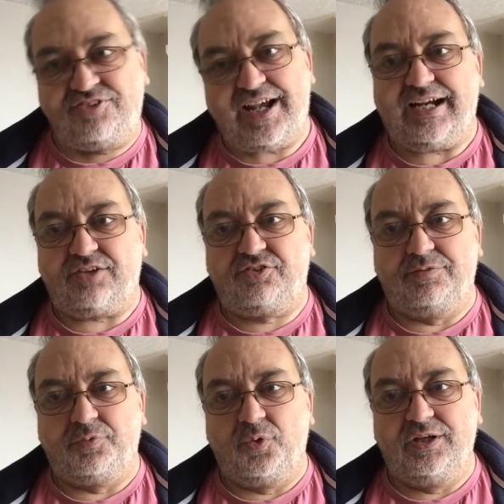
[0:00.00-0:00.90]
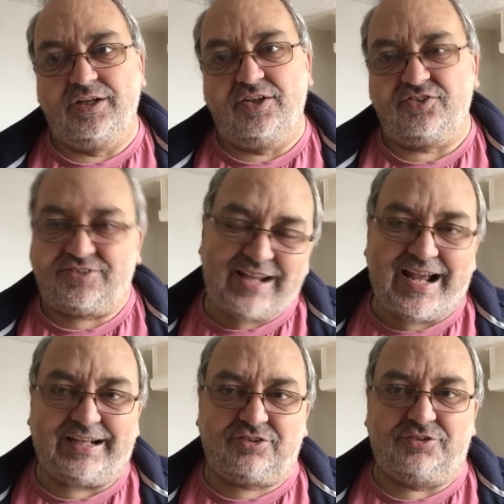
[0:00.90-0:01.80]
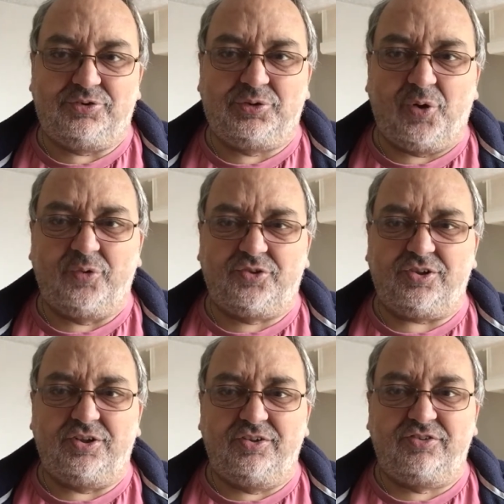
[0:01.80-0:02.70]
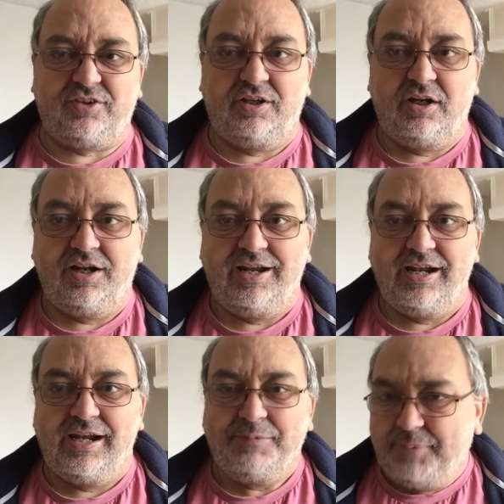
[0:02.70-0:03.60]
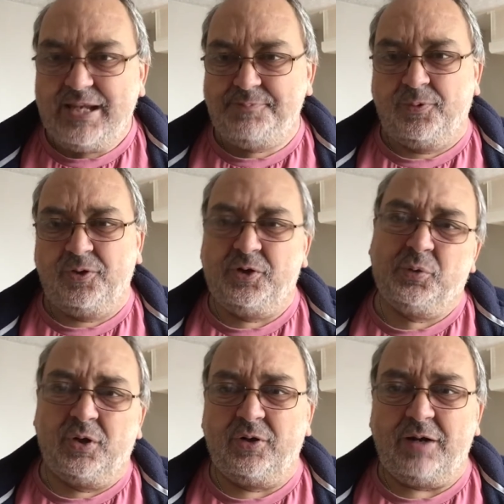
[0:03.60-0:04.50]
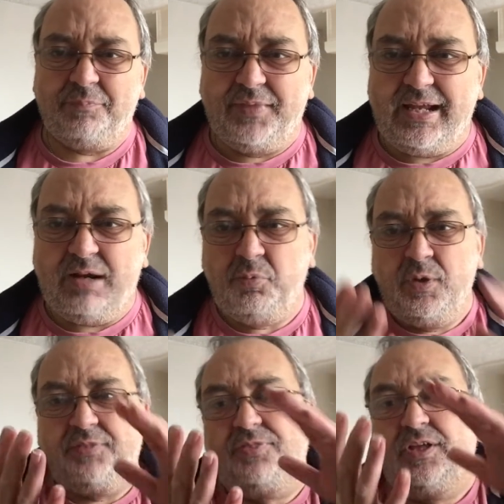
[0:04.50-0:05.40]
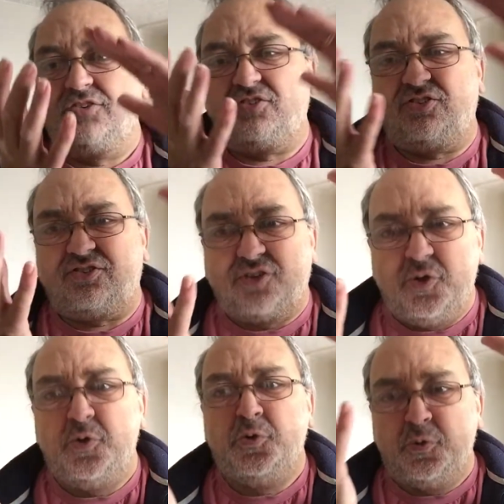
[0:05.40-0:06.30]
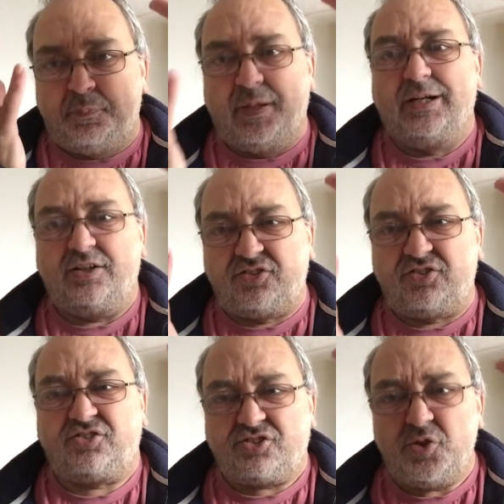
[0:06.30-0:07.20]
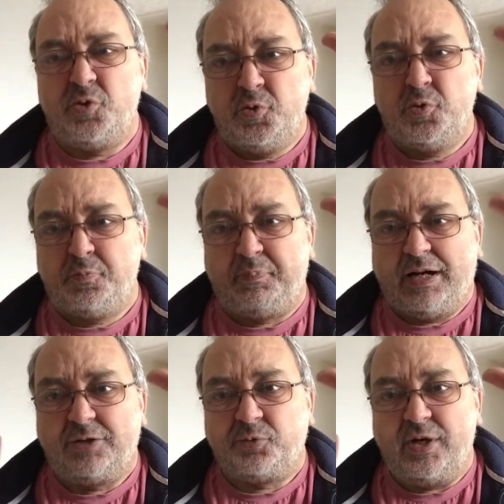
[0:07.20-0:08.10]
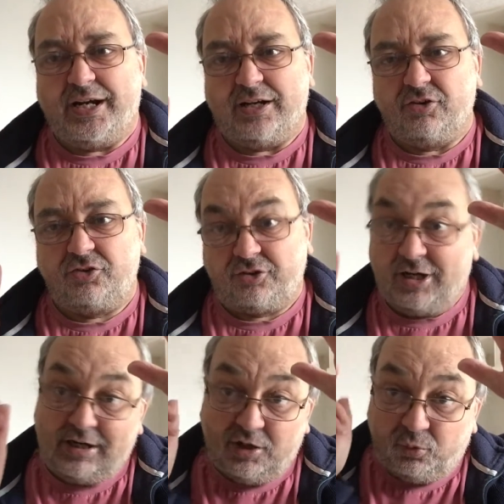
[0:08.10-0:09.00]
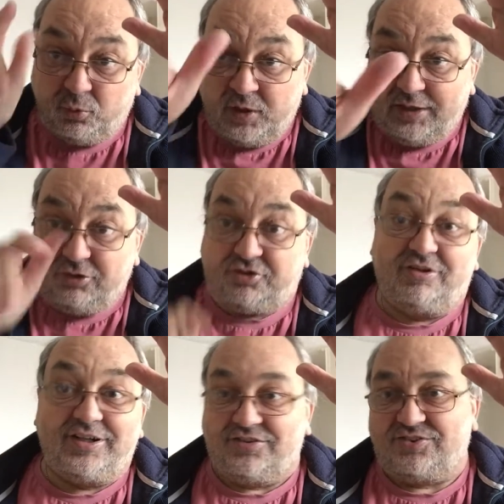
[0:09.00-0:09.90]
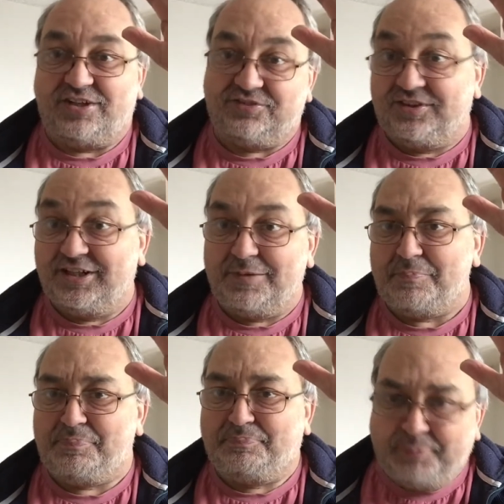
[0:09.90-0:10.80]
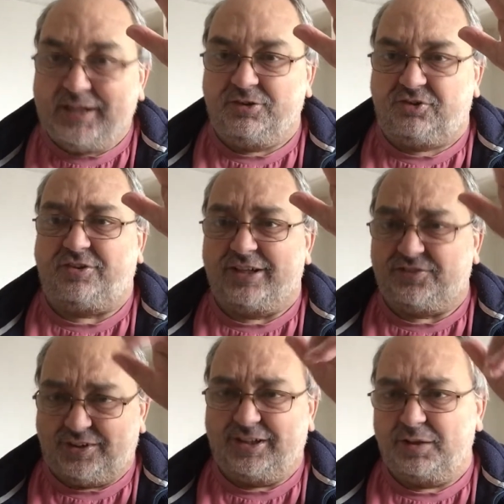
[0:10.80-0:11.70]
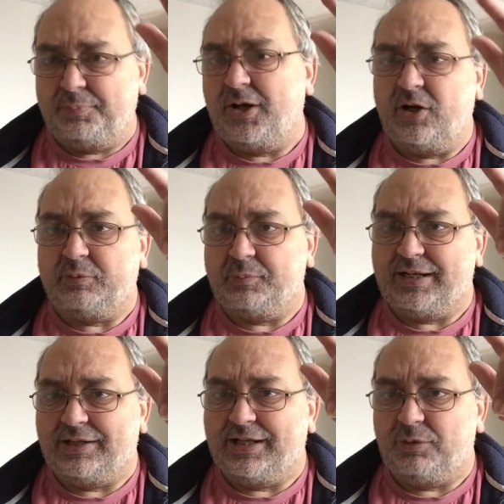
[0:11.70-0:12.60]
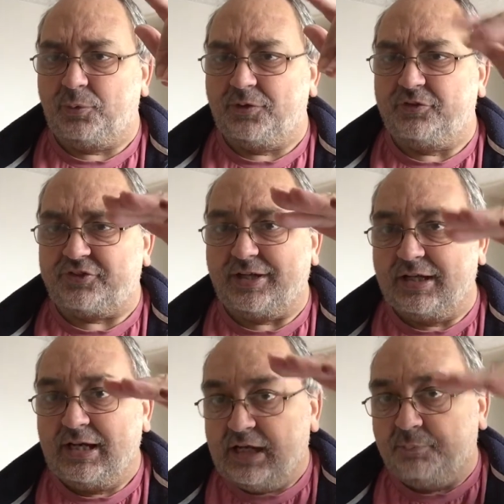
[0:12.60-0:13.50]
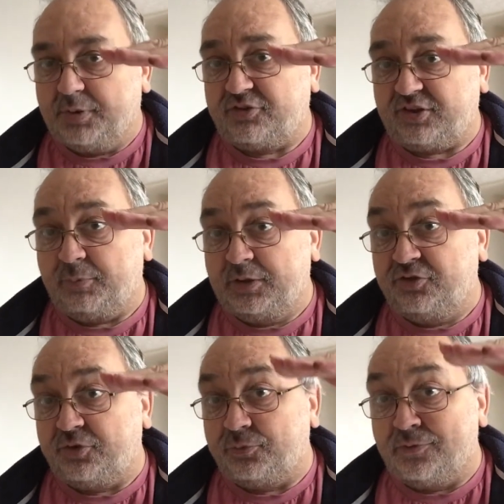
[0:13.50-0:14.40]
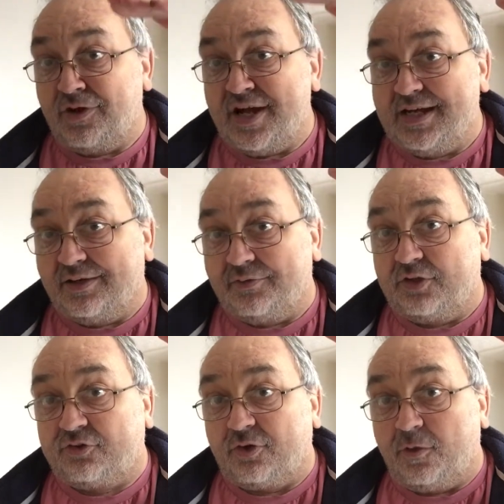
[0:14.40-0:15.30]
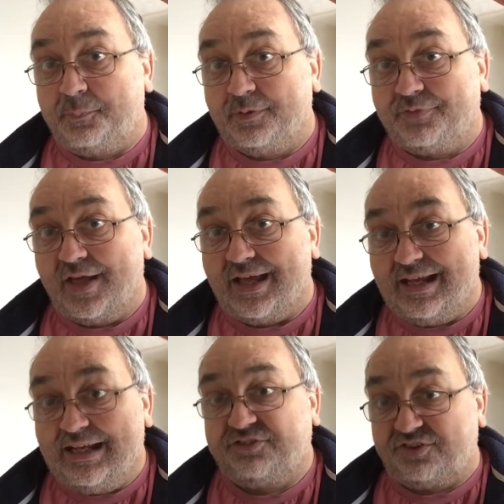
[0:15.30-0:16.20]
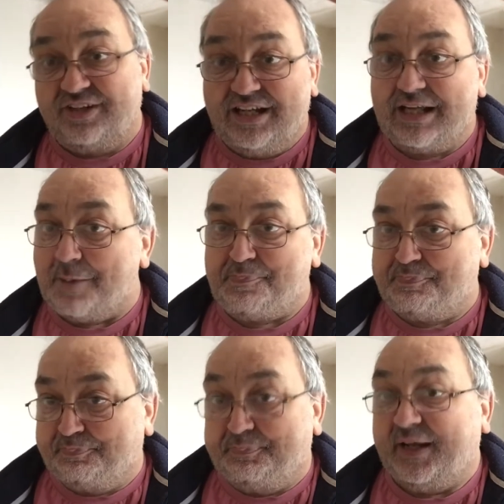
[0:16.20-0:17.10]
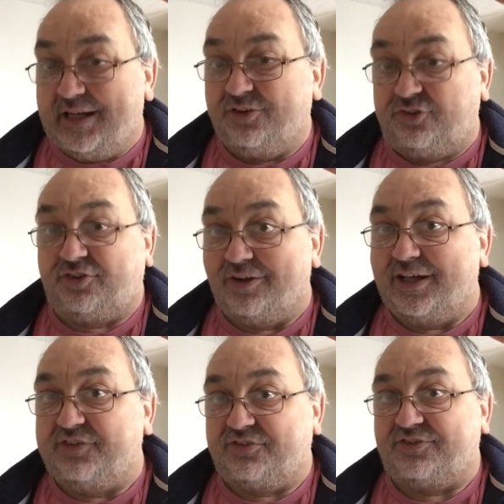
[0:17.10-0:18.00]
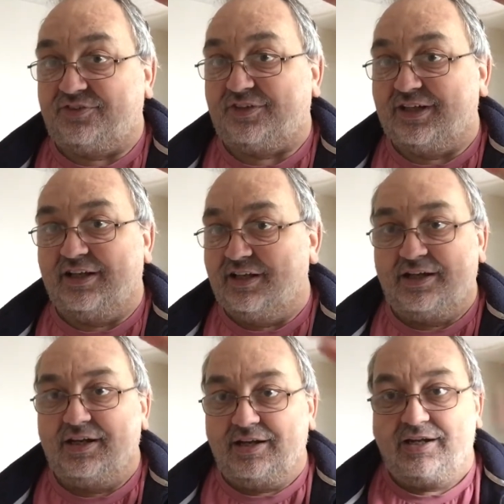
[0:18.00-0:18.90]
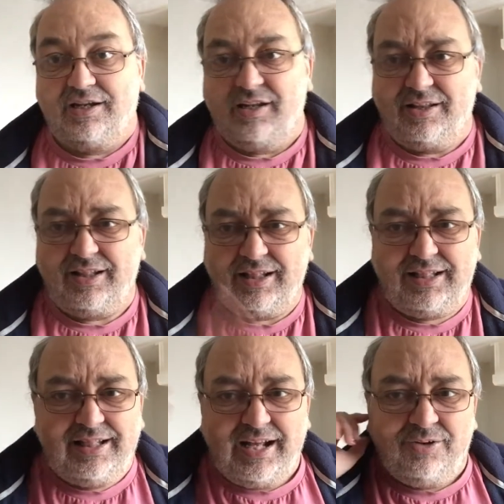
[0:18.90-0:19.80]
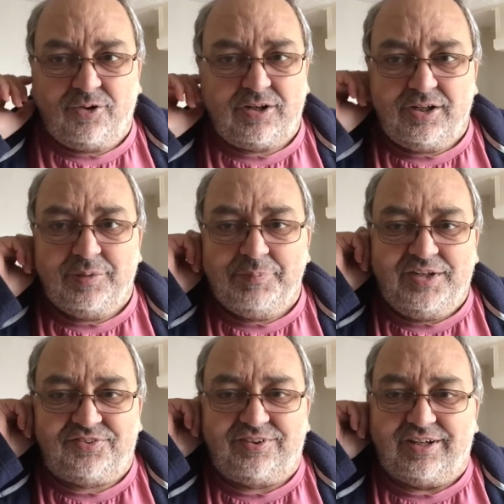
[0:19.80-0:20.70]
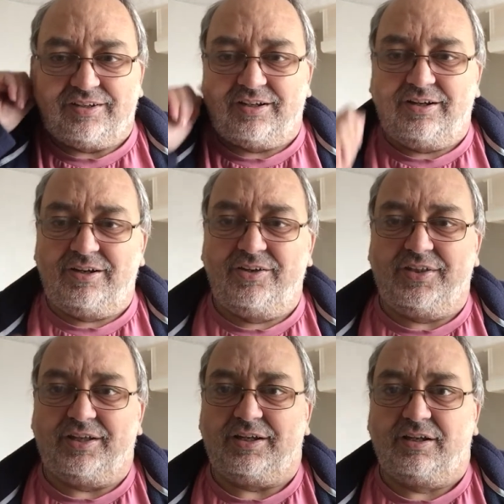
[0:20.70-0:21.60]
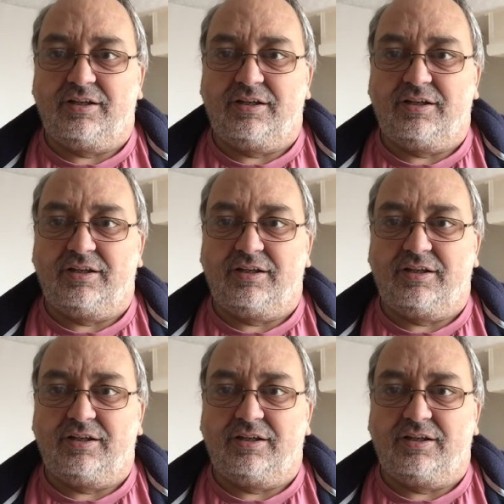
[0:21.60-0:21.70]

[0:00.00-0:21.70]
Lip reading: tax avoiders, tax dodgers, people who are up there with the super, super rich, rich list, isn't it a bitch list? I did a poem about that once, yeah? But someone who's right at the top of the isn't it a bitch list, yeah? They're not going to miss it, are they?